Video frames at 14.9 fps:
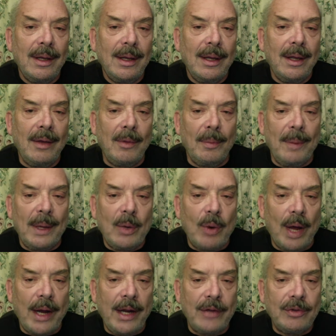It'll be
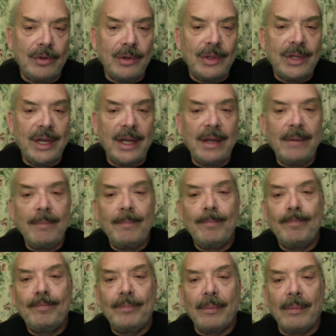quite interesting.
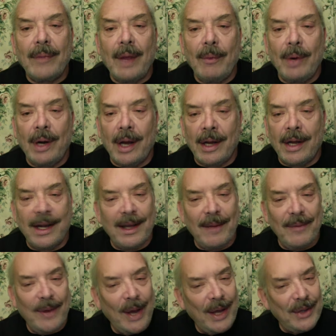We're not going to
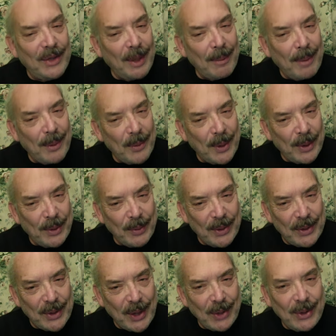give you a heads up on what the
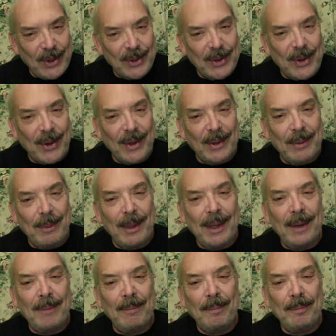result is going to
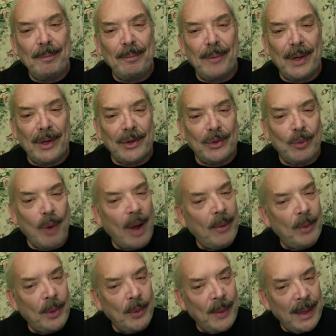be, because why
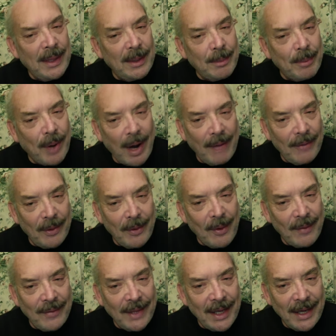would we deprive
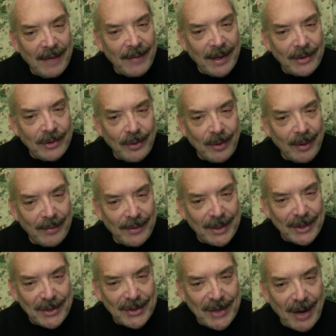you of the adventure of
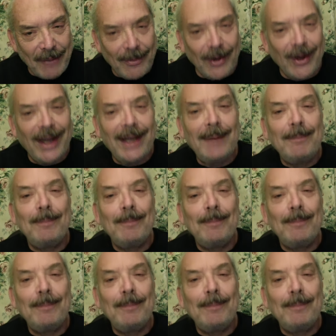discovery?